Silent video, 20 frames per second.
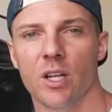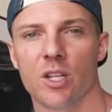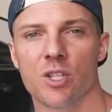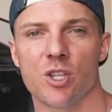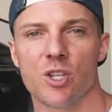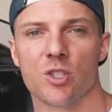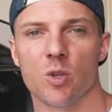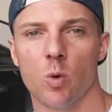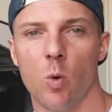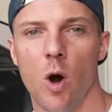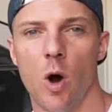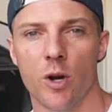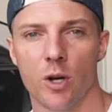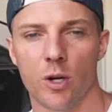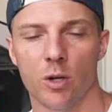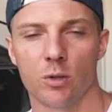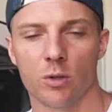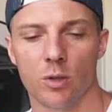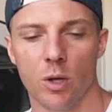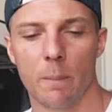just
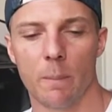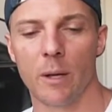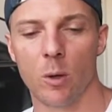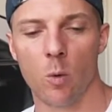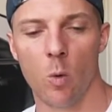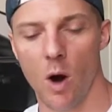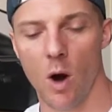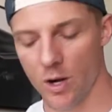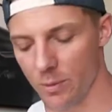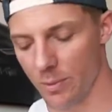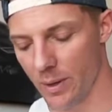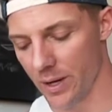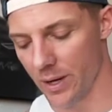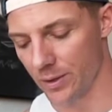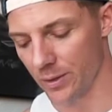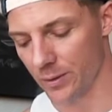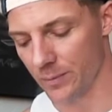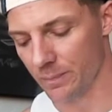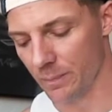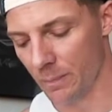a big water
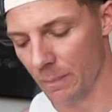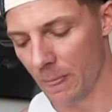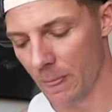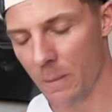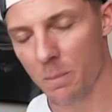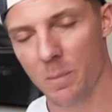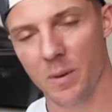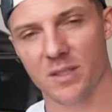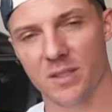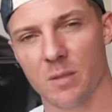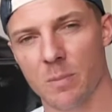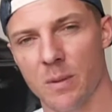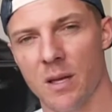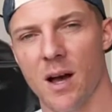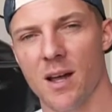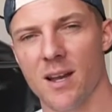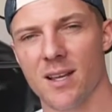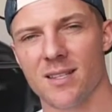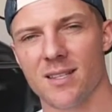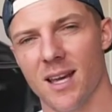bottle. But to be
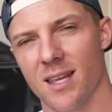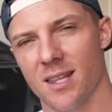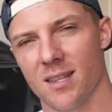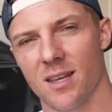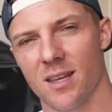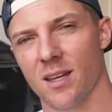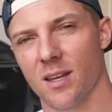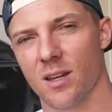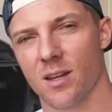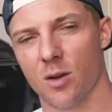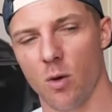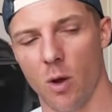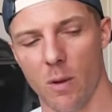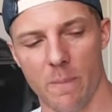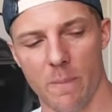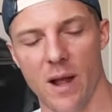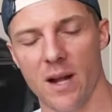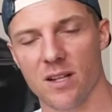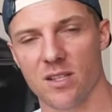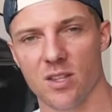honest, I think going
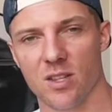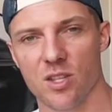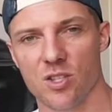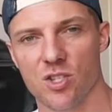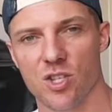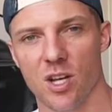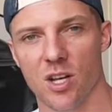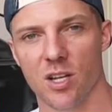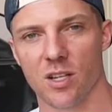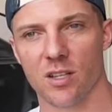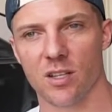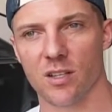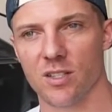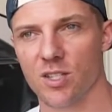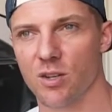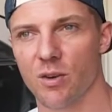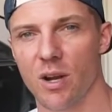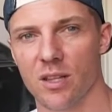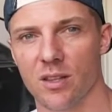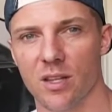back to the jug, it's a
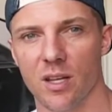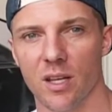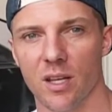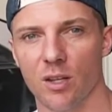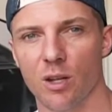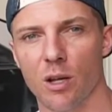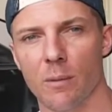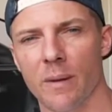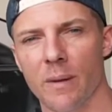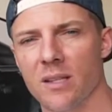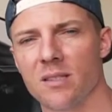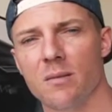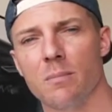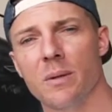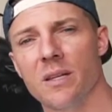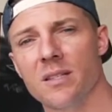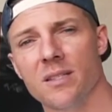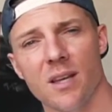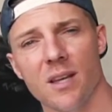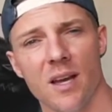great thing. You can mix some
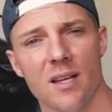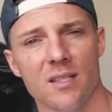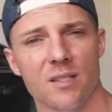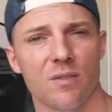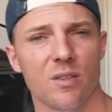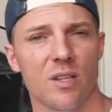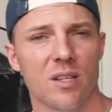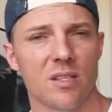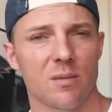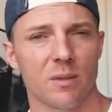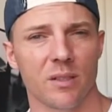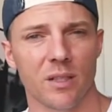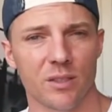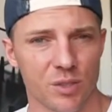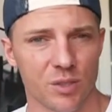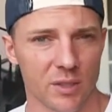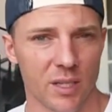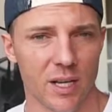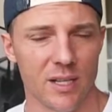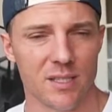BCAAs if you need some
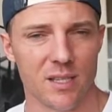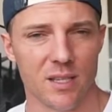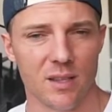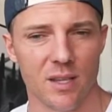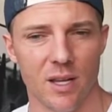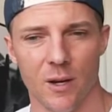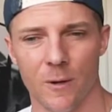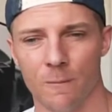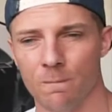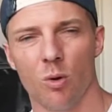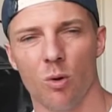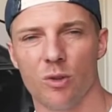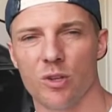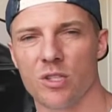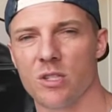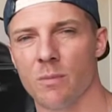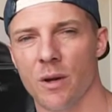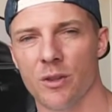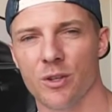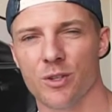electrolytes in there, or there's
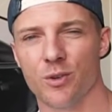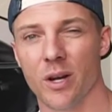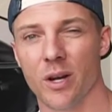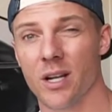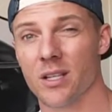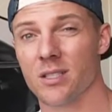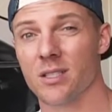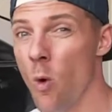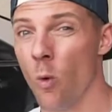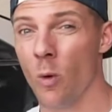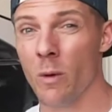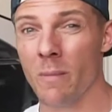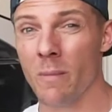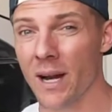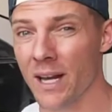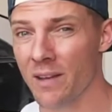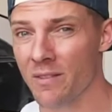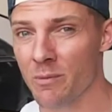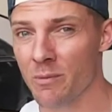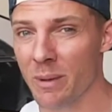some other drinks. We
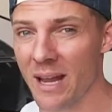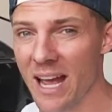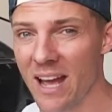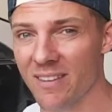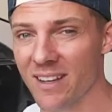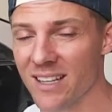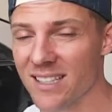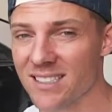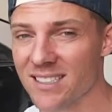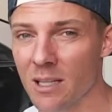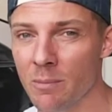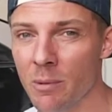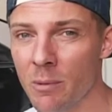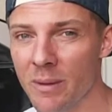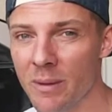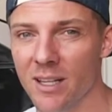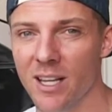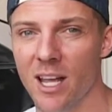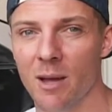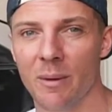might even be having a
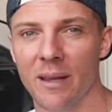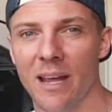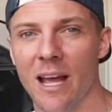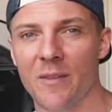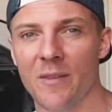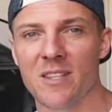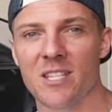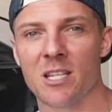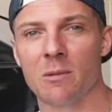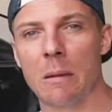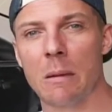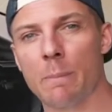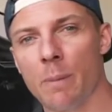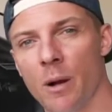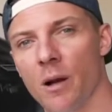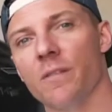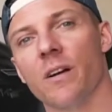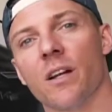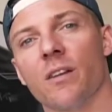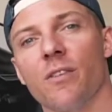supplement coming out that's gonna be
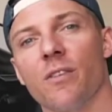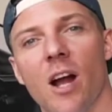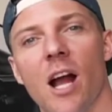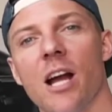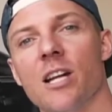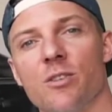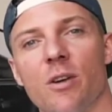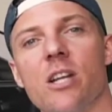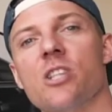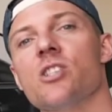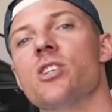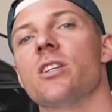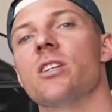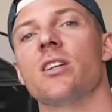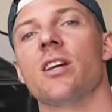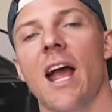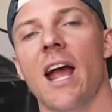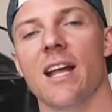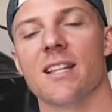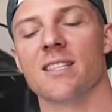perfect for
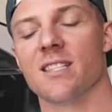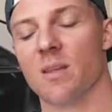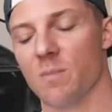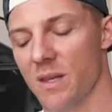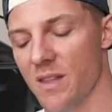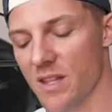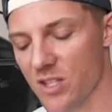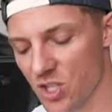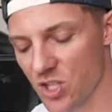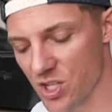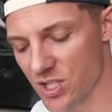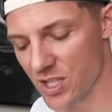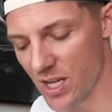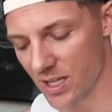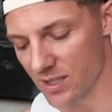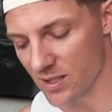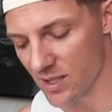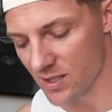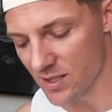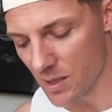hydration and something that's just
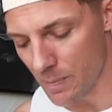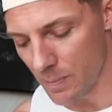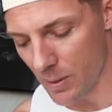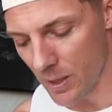nice to sip